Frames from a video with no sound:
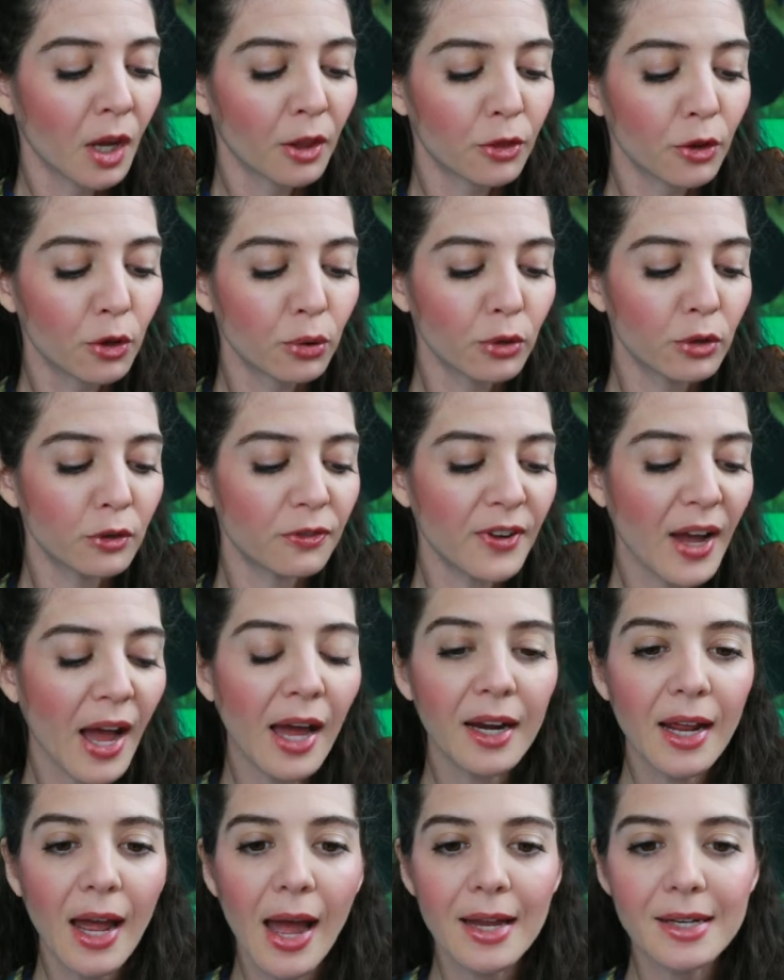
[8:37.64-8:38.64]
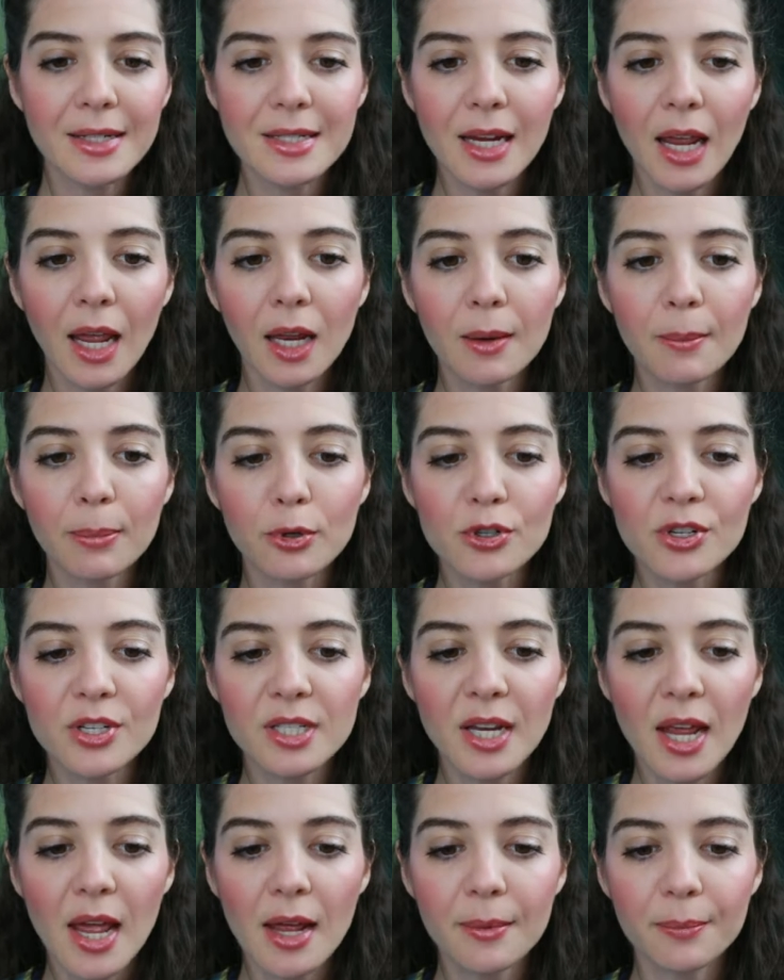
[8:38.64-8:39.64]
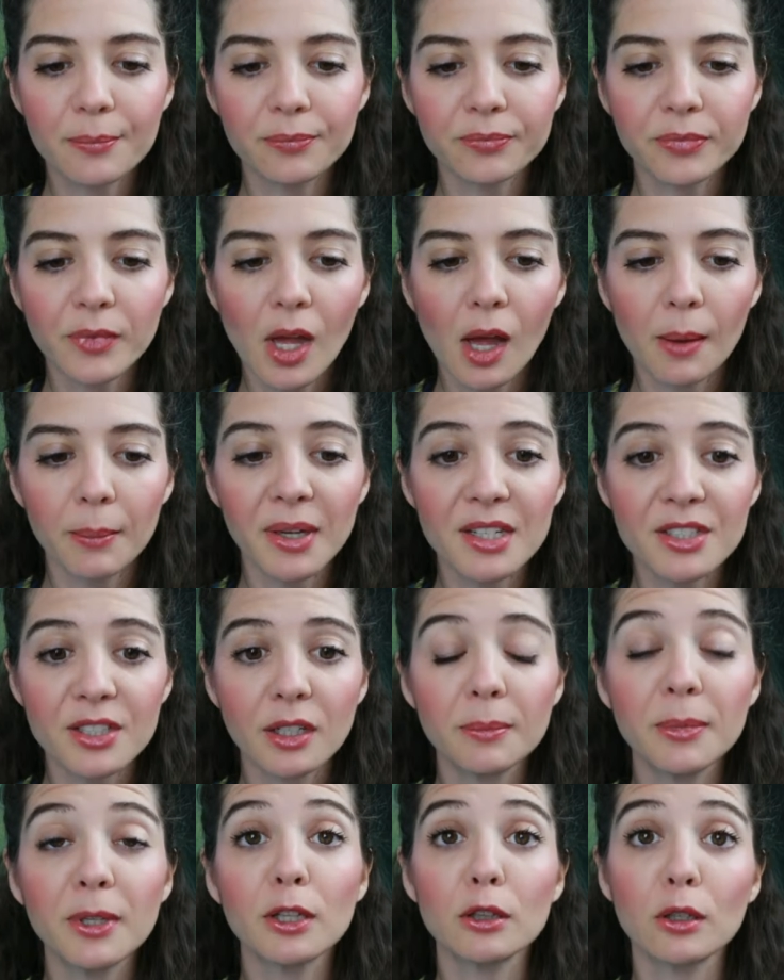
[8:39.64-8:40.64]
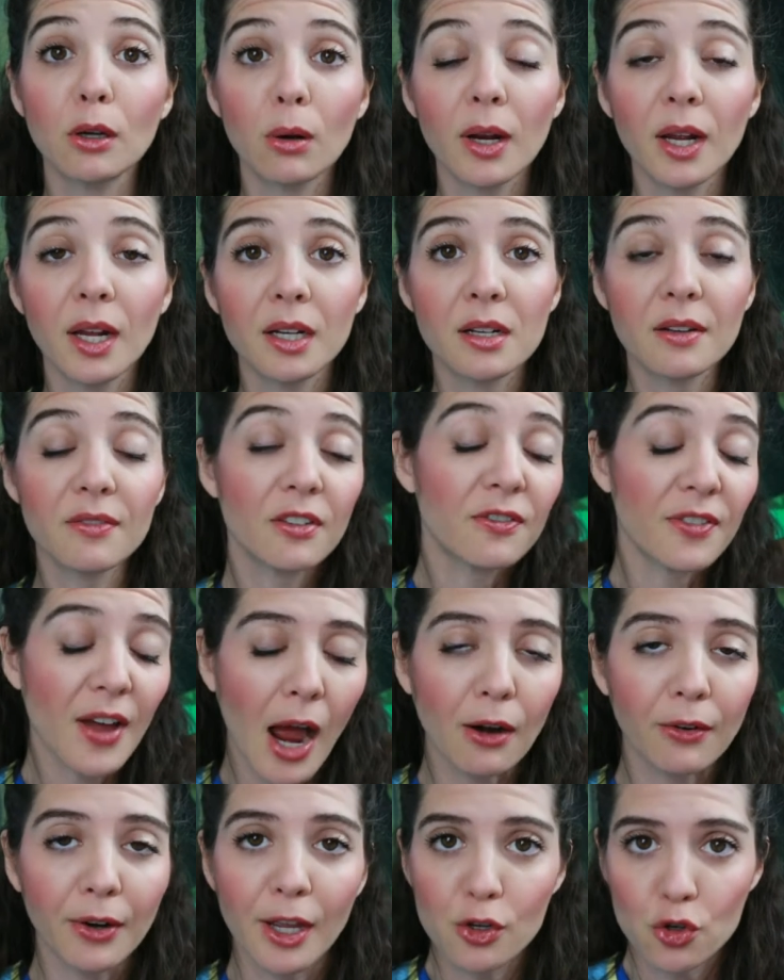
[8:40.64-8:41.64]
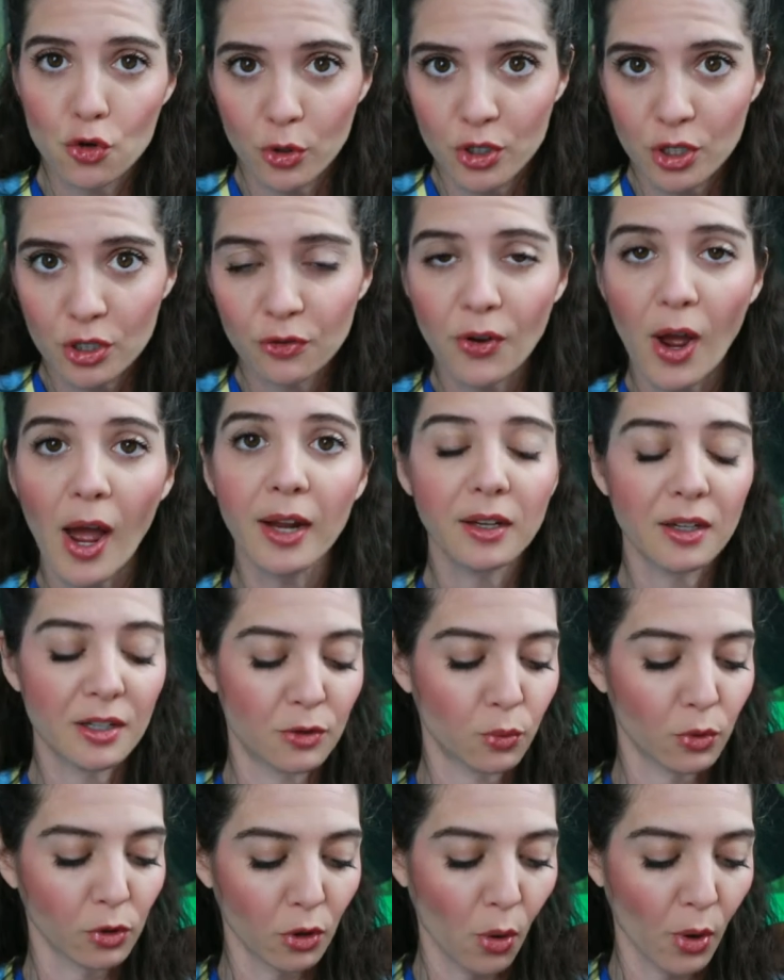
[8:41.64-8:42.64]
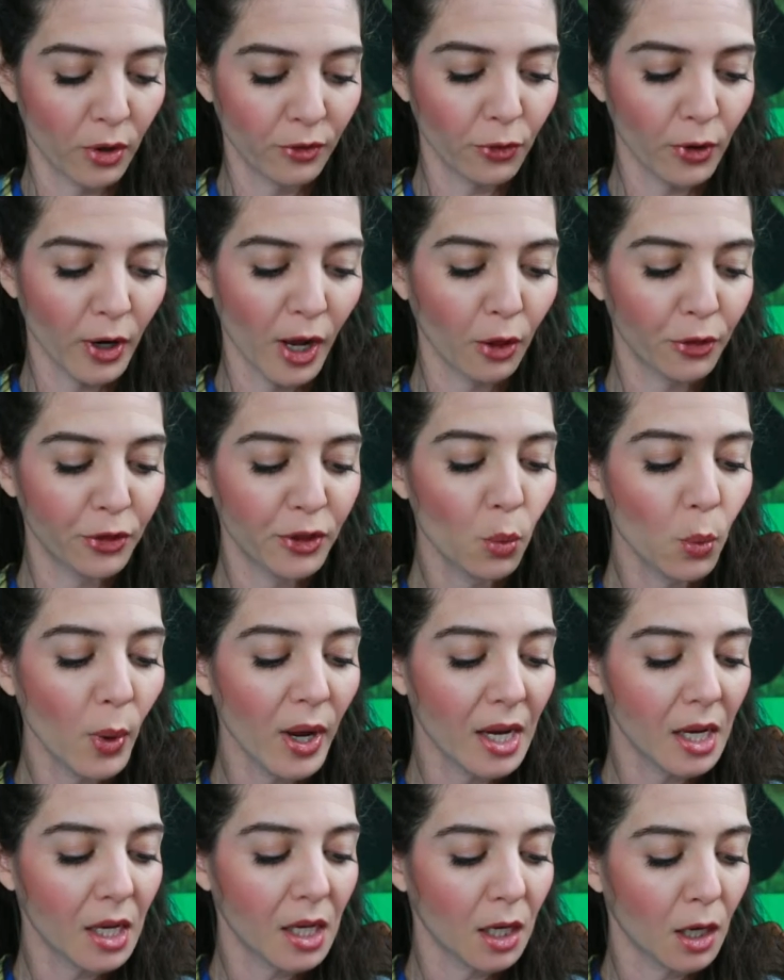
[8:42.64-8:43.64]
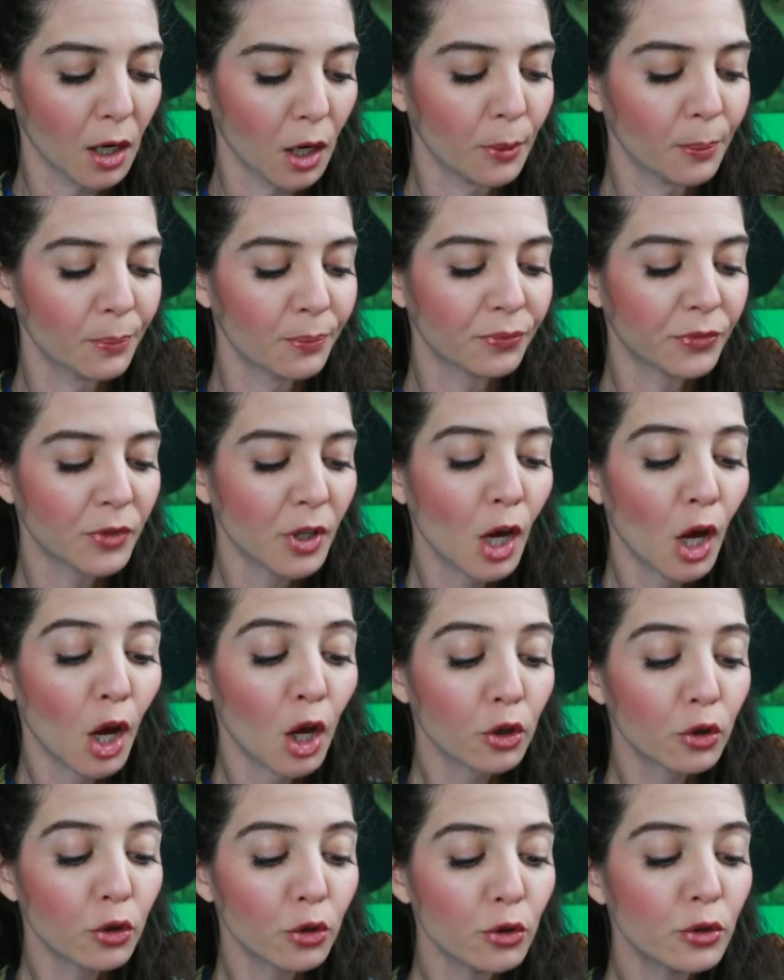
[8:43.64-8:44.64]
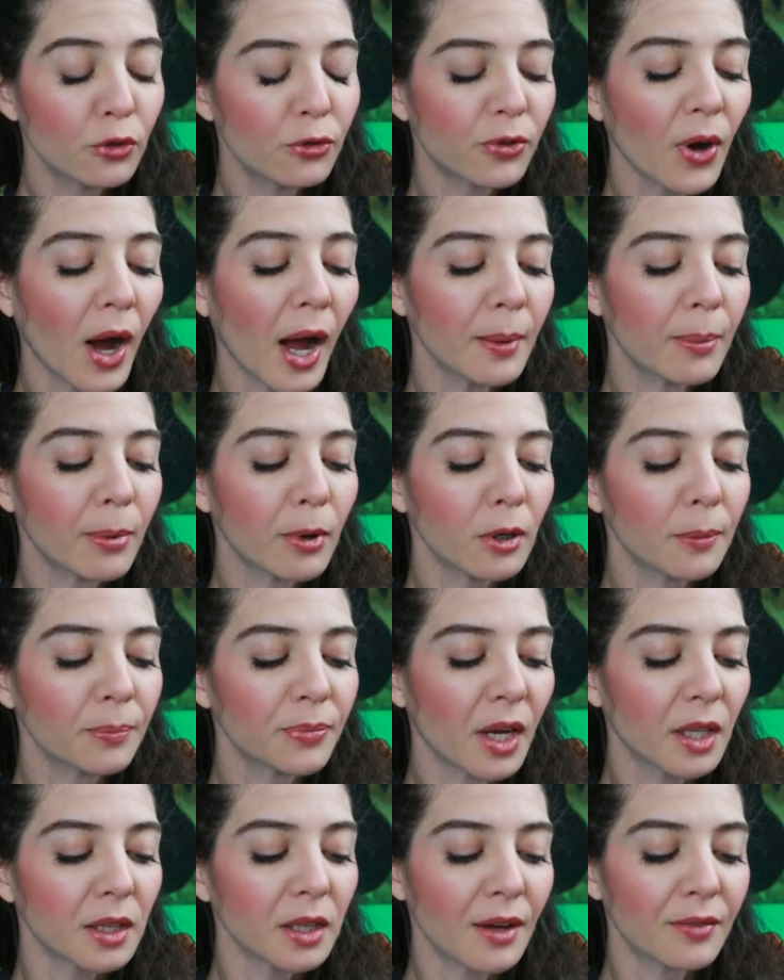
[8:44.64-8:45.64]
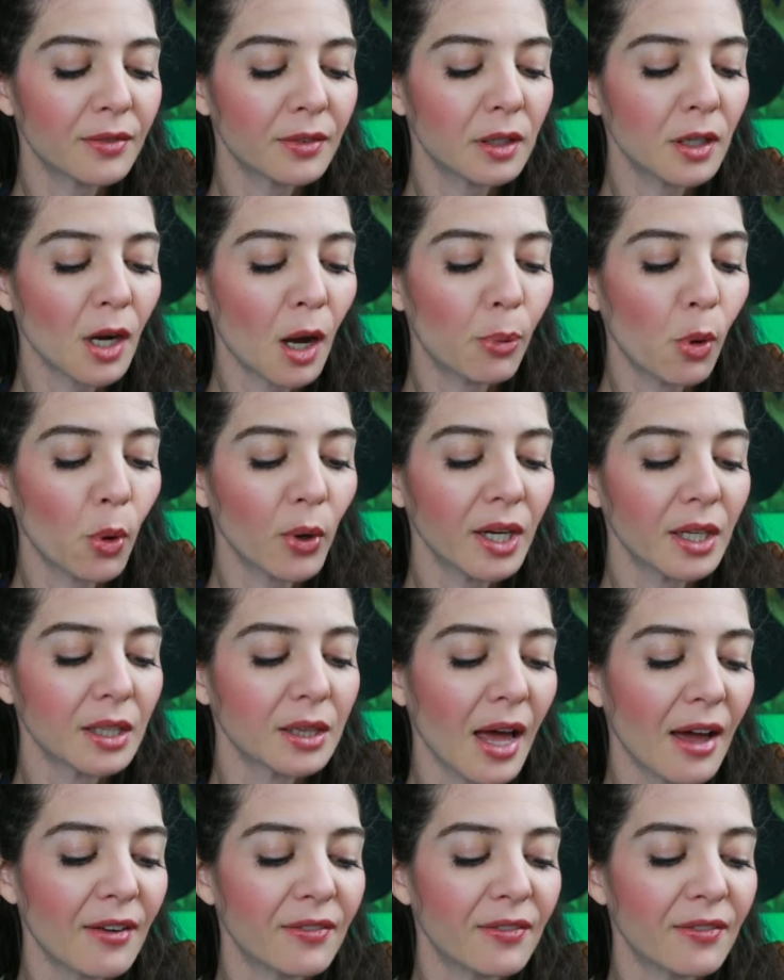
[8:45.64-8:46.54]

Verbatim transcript: The crude fat at ten percent um, is going to be the lower end of the fat range, which is fine because we're going for healthy weight here. Crude fiber eleven point one